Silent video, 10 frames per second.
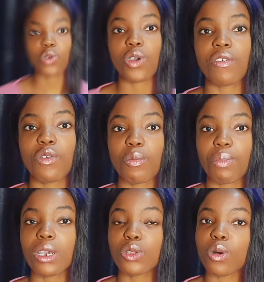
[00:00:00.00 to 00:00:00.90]
So if you
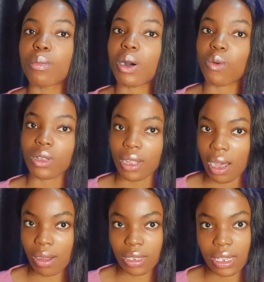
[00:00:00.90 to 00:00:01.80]
pick number one
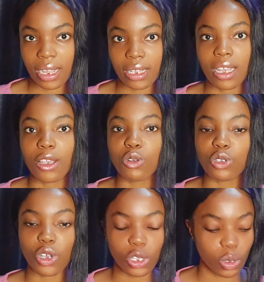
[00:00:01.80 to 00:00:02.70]
outline,
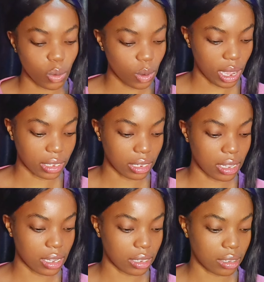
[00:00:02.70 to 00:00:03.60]
you just look at
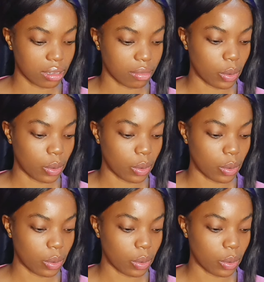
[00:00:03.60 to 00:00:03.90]
it.